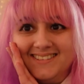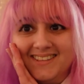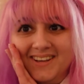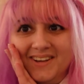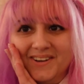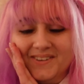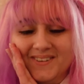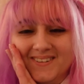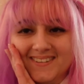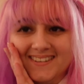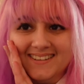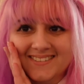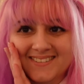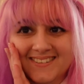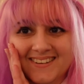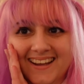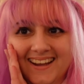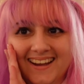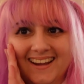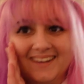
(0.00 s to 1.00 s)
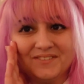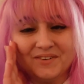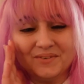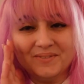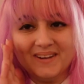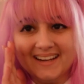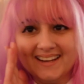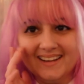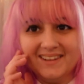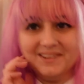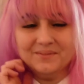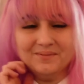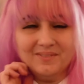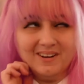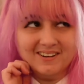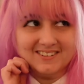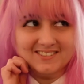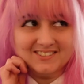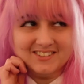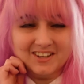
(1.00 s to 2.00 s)
So yesterday after my
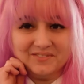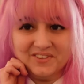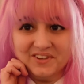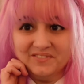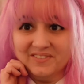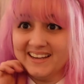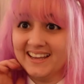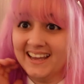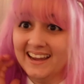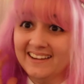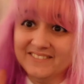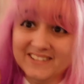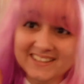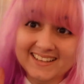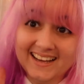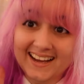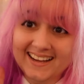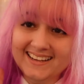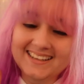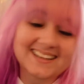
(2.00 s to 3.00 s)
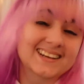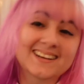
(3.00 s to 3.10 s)
manga shopping, my camera died,